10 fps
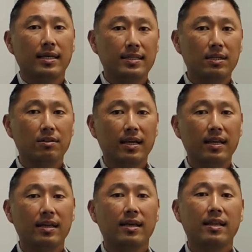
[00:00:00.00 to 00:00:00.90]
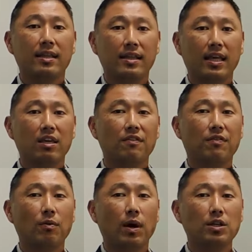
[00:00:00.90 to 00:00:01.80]
Until then, thank you
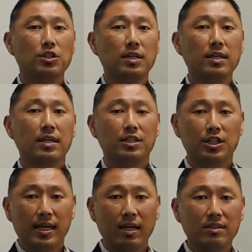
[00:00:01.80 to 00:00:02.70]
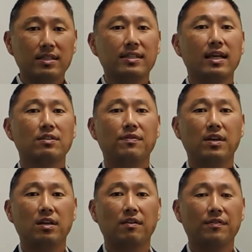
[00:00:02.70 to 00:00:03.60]
for watching. Check out this next
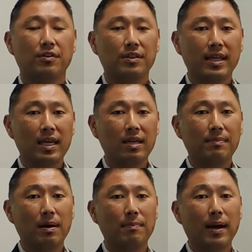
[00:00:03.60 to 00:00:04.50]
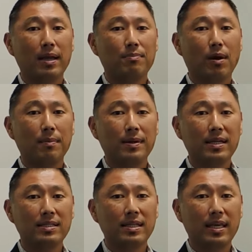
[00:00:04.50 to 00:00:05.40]
video if you're thinking about buying
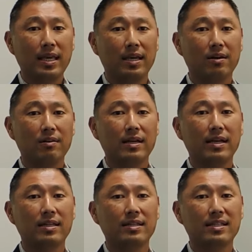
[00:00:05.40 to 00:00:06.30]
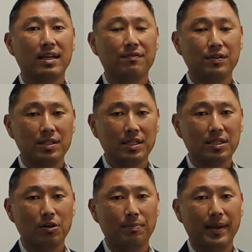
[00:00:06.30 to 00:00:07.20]
properties here in the San
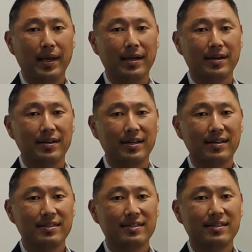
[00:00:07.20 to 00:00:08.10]
Francisco Bay Area.